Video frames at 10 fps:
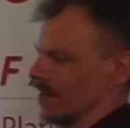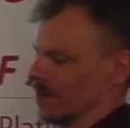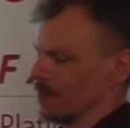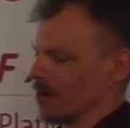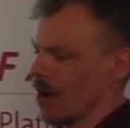
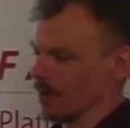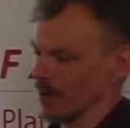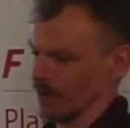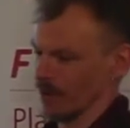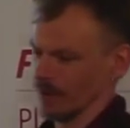the
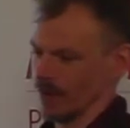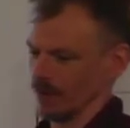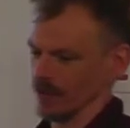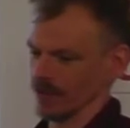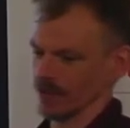problem
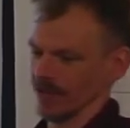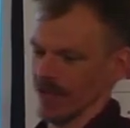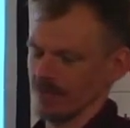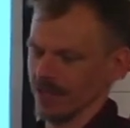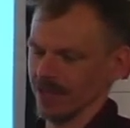of using,
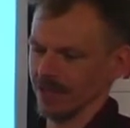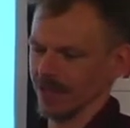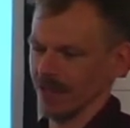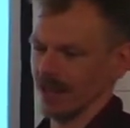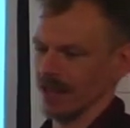I mean,
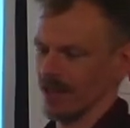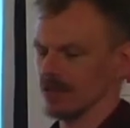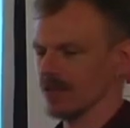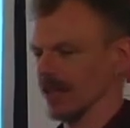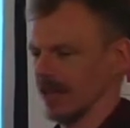like,
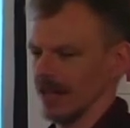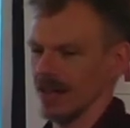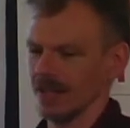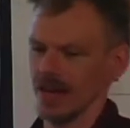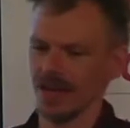okay,
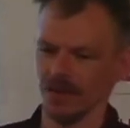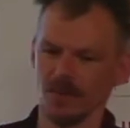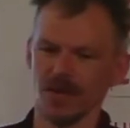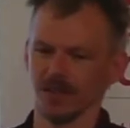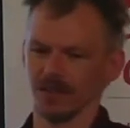I had the
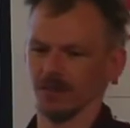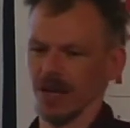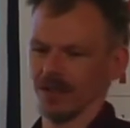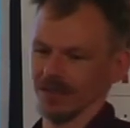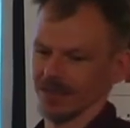money to
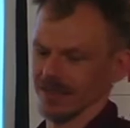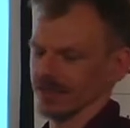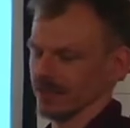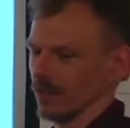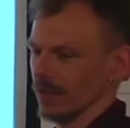buy this
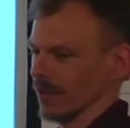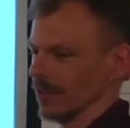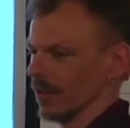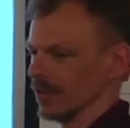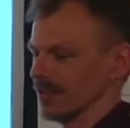
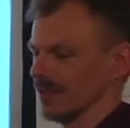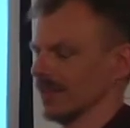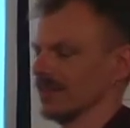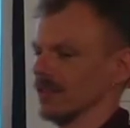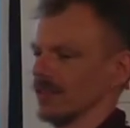64-bit
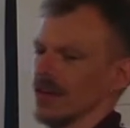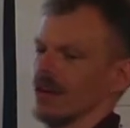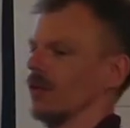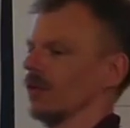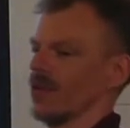architecture. I
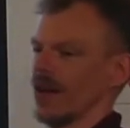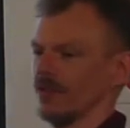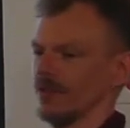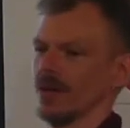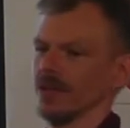also
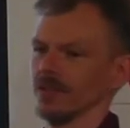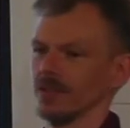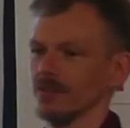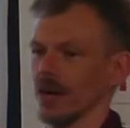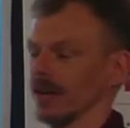have the money
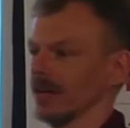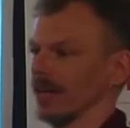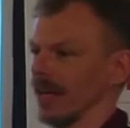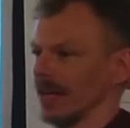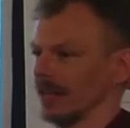to buy
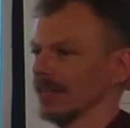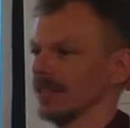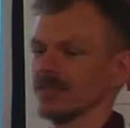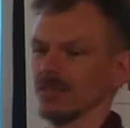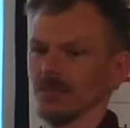8
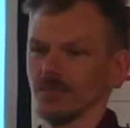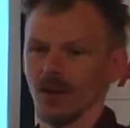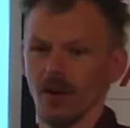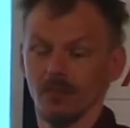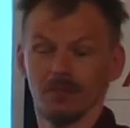gigs of
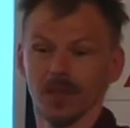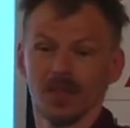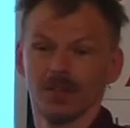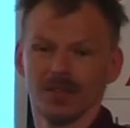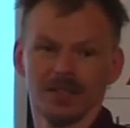RAM
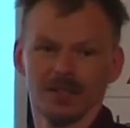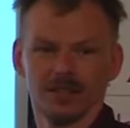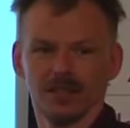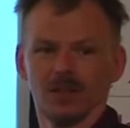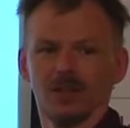because I
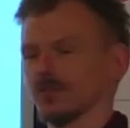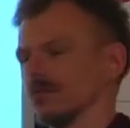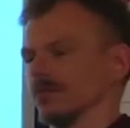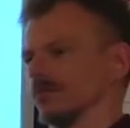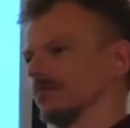can
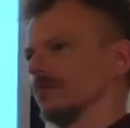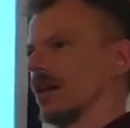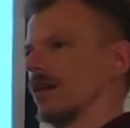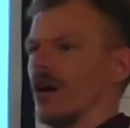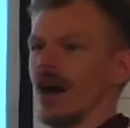also
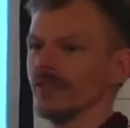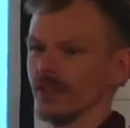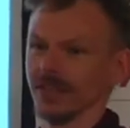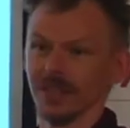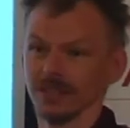buy
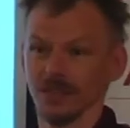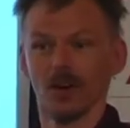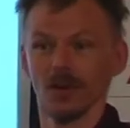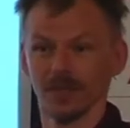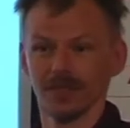100 gigs of
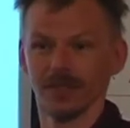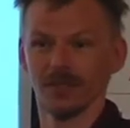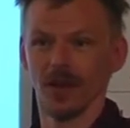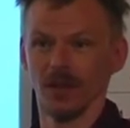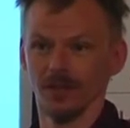RAM and still
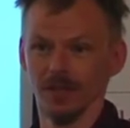run.